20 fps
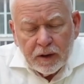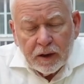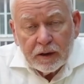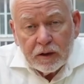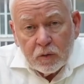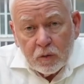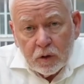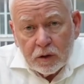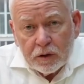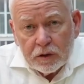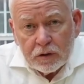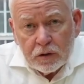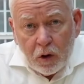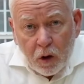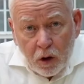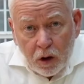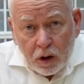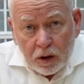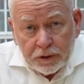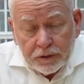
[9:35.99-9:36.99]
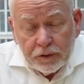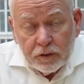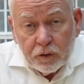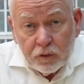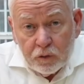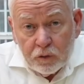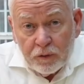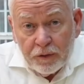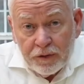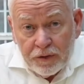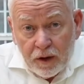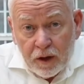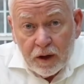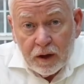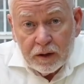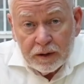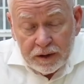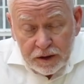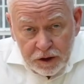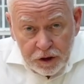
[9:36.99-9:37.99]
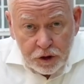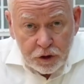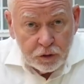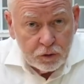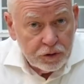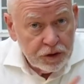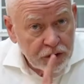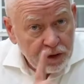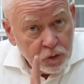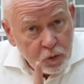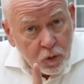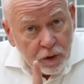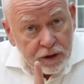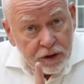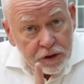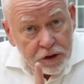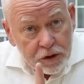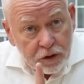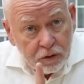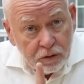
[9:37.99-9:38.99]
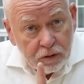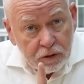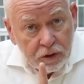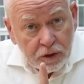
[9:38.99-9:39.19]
and you want to talk to the issue, just one issue.